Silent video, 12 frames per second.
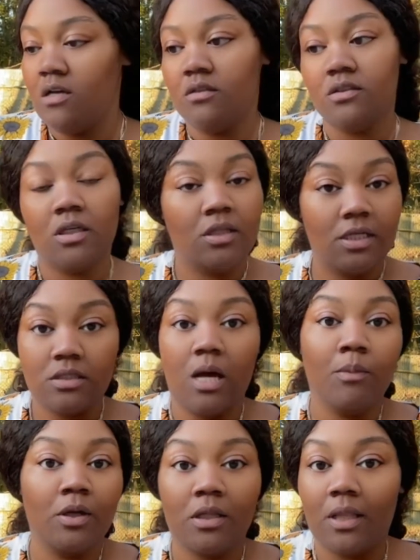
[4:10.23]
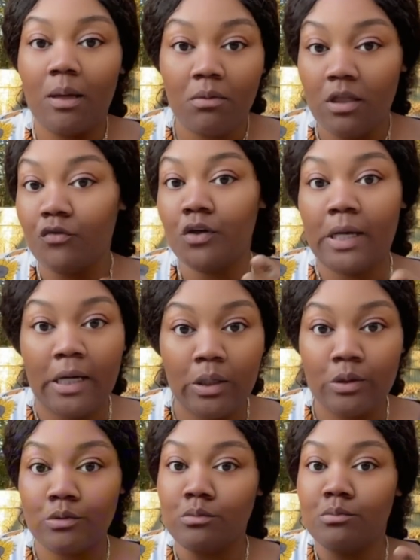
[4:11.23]
so that's how I'm gonna label it for
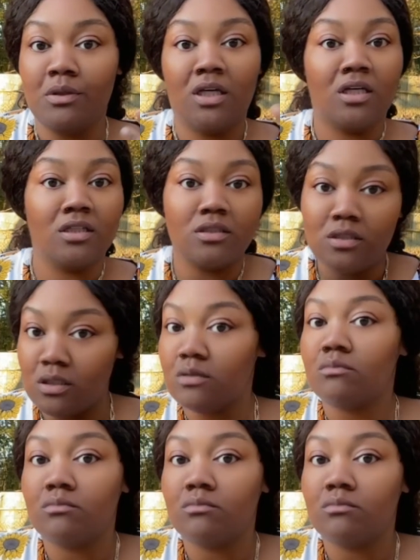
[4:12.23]
now because